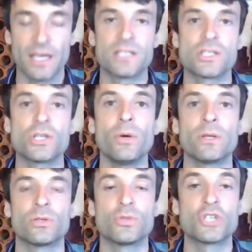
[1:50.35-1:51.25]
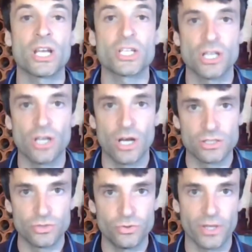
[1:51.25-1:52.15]
it's going to change a
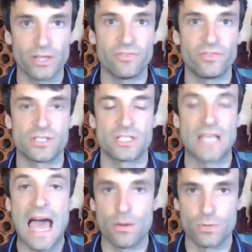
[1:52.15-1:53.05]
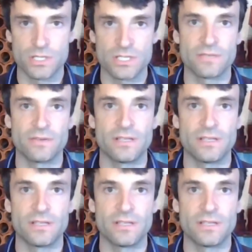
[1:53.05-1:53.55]
lot during the first hours,